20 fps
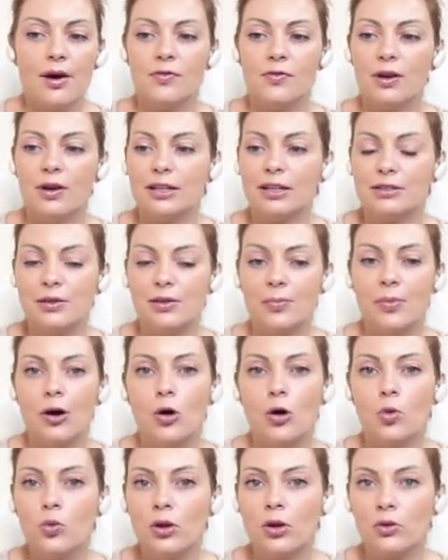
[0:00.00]
a
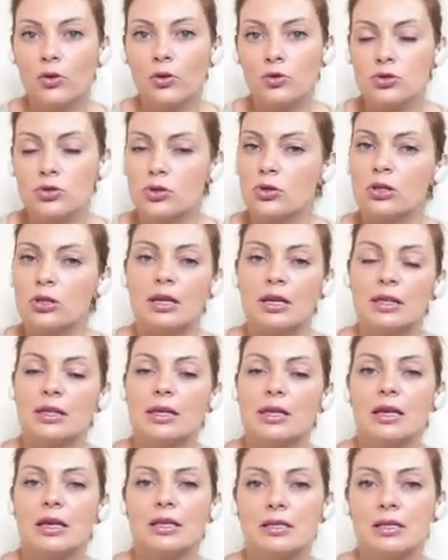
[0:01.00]
flexible wheel so it
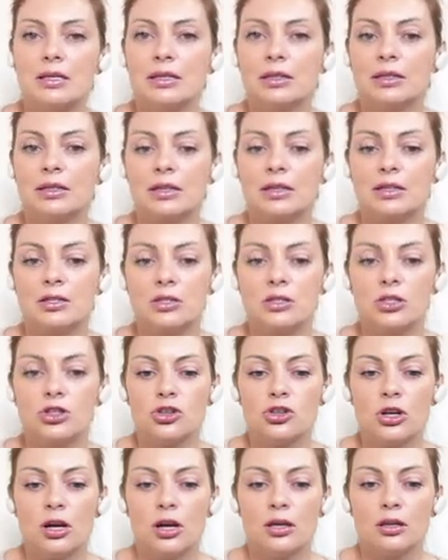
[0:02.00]
can easily
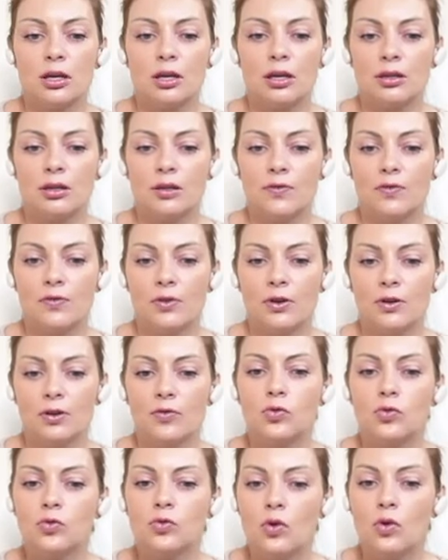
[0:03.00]
transition in
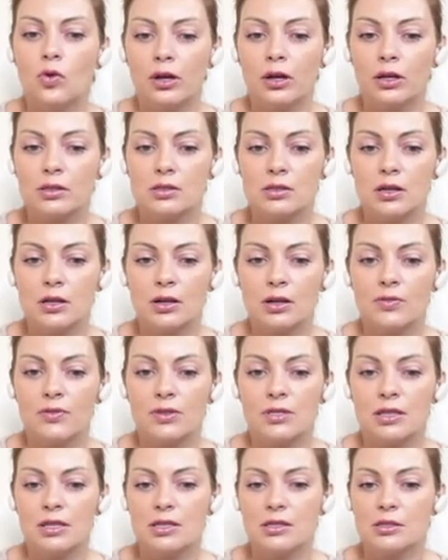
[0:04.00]
different flooring
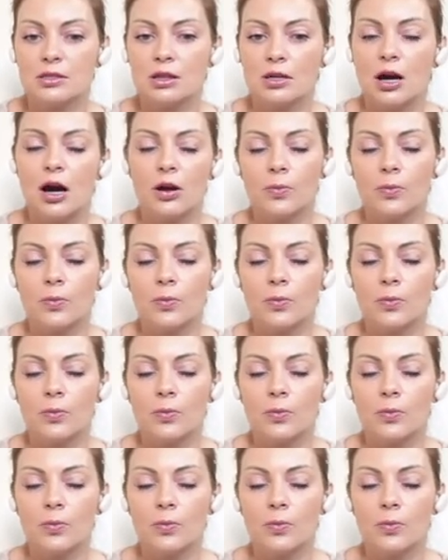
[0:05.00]
surfaces,